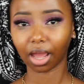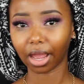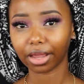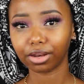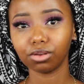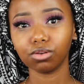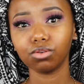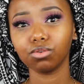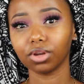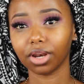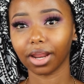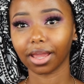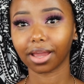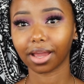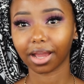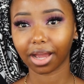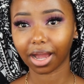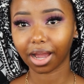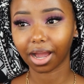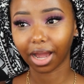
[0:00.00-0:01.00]
I don't know,
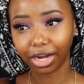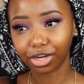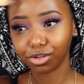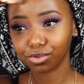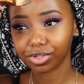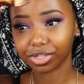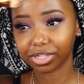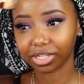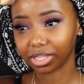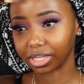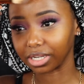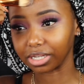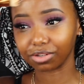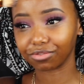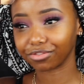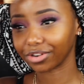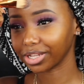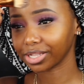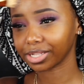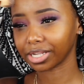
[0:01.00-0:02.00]
like, can you see the
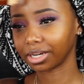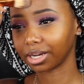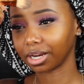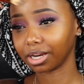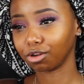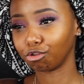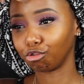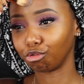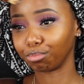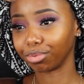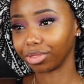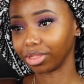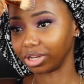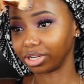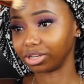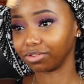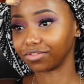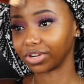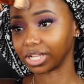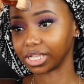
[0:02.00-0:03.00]
difference? I really hope the
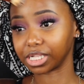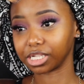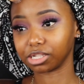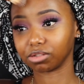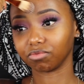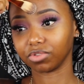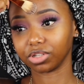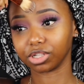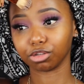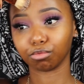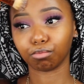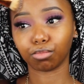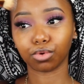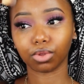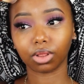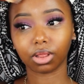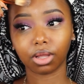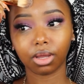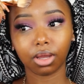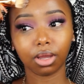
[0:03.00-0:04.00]
difference is
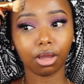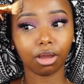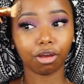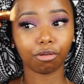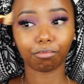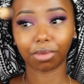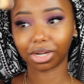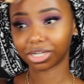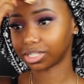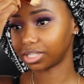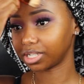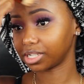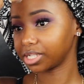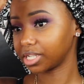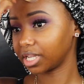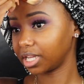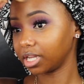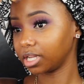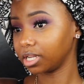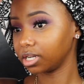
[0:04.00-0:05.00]
visible, but the
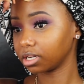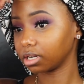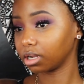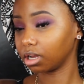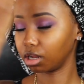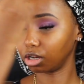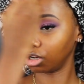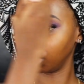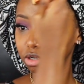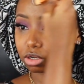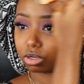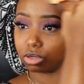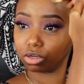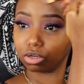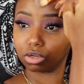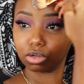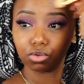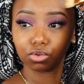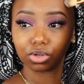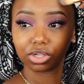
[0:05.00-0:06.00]
skin
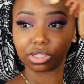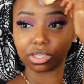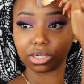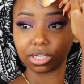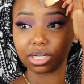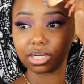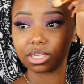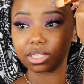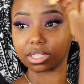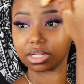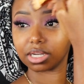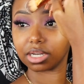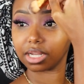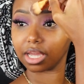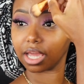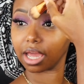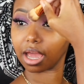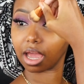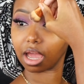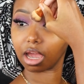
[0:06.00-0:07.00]
looks
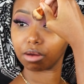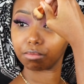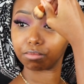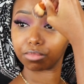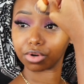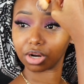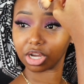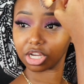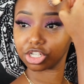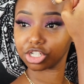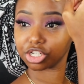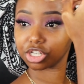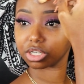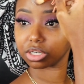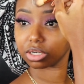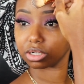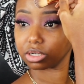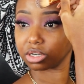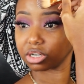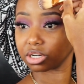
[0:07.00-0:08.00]
really
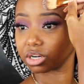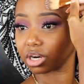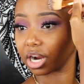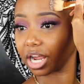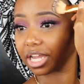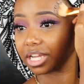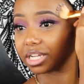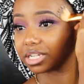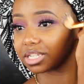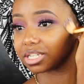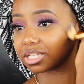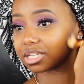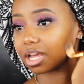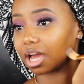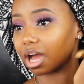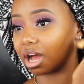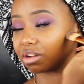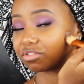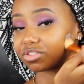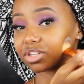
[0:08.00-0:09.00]
airbrushed right
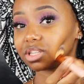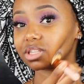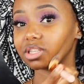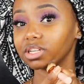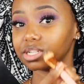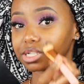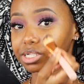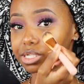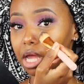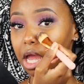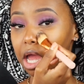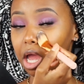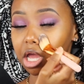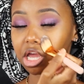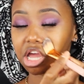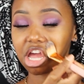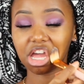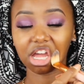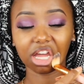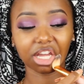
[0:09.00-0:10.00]
after this.
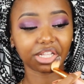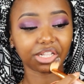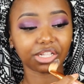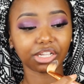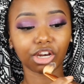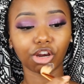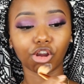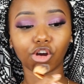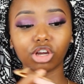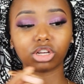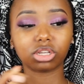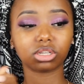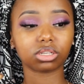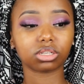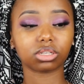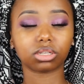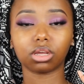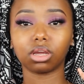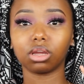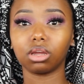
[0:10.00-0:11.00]
It's not
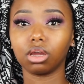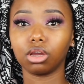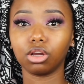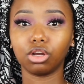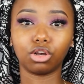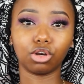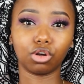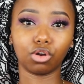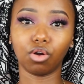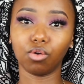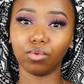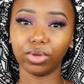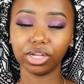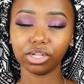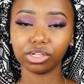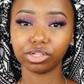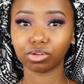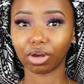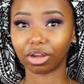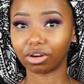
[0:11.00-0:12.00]

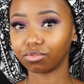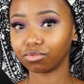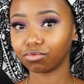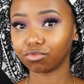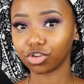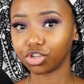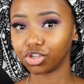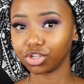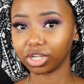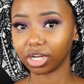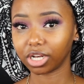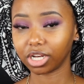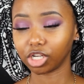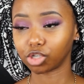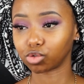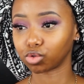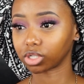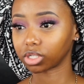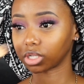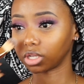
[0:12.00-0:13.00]
glowy, so unfortunately
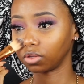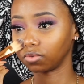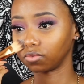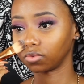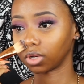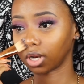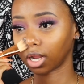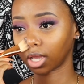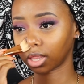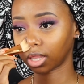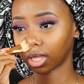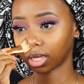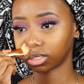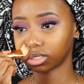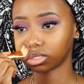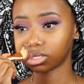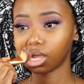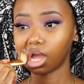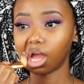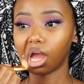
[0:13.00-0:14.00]
it won't give you like
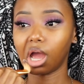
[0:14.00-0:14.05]
that